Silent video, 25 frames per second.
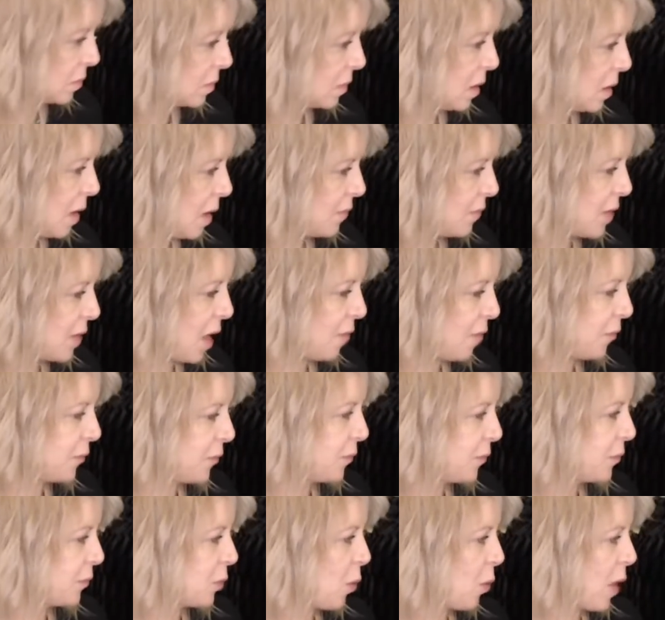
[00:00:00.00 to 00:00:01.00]
I've got
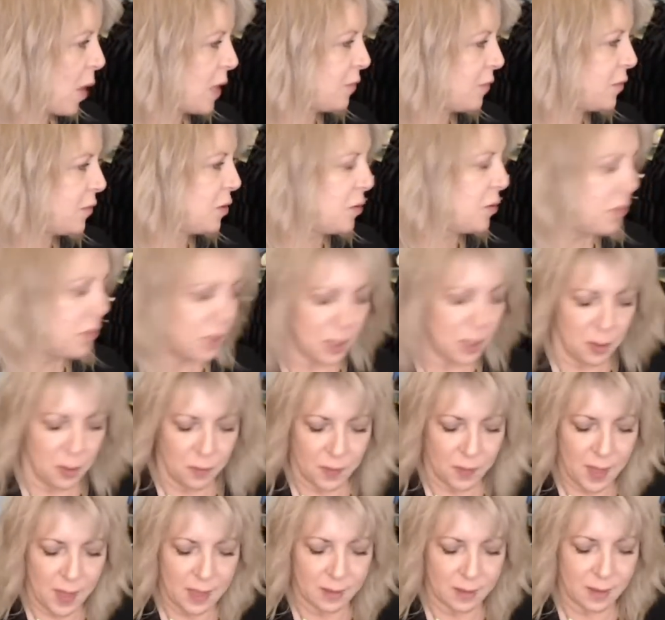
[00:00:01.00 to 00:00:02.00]
quite a few cute
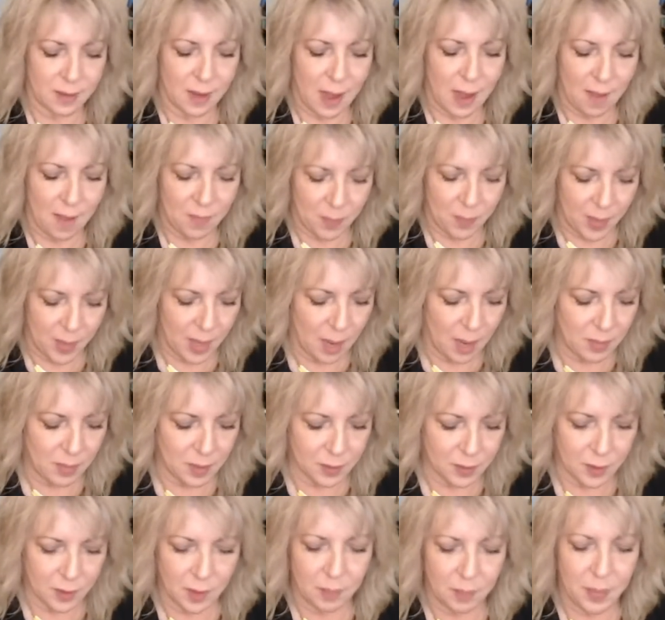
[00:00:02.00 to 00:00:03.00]
things left, but I'm just
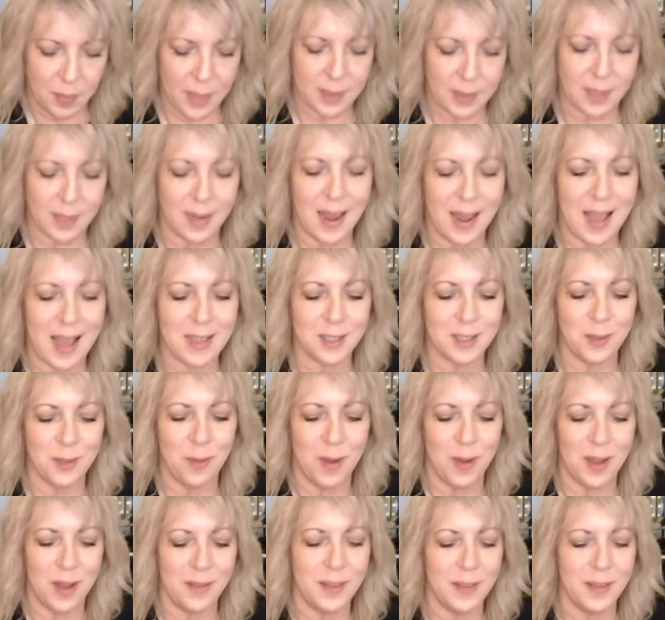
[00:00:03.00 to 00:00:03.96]
going to pick the last one.